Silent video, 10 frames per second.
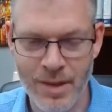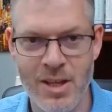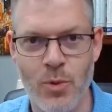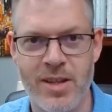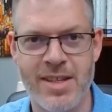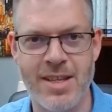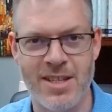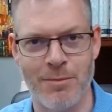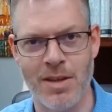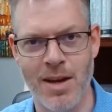You want to teach
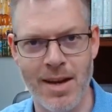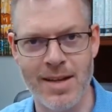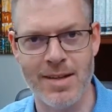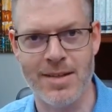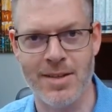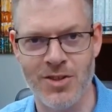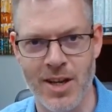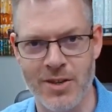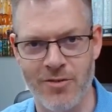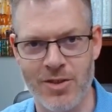them kindness and
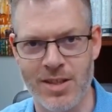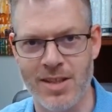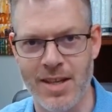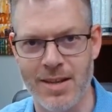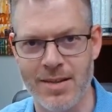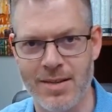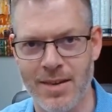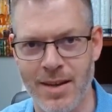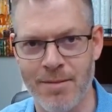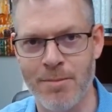generosity and
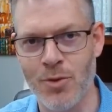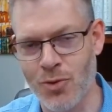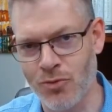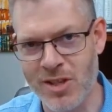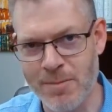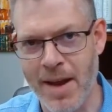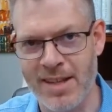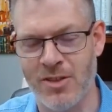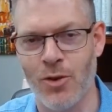uh, mutual respect and